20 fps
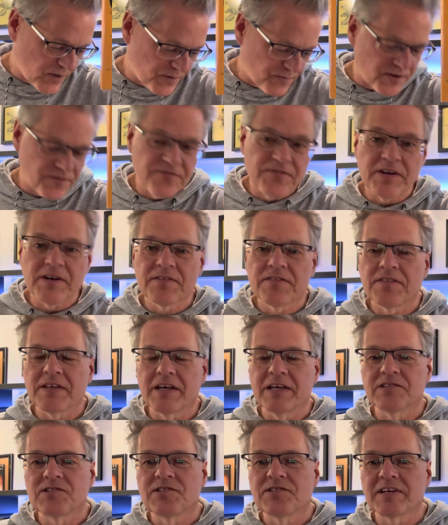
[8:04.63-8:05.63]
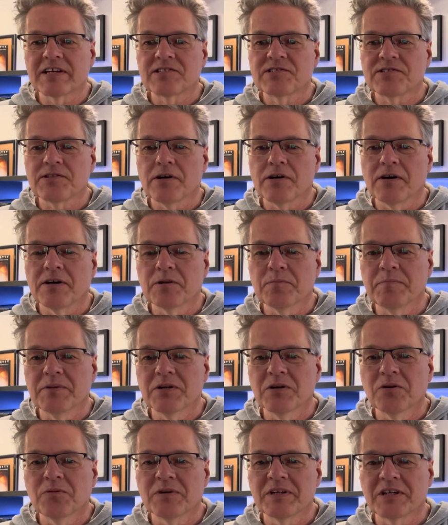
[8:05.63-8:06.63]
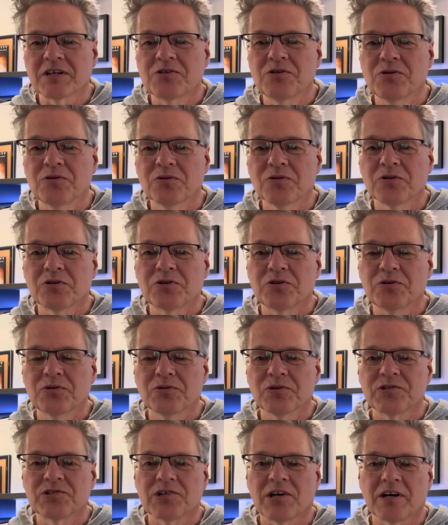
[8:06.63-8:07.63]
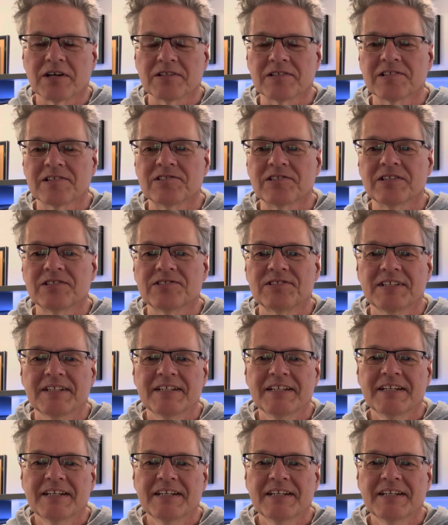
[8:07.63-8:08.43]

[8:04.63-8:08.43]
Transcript: were fifth and sixth on the bill." What a cool, cool song this is.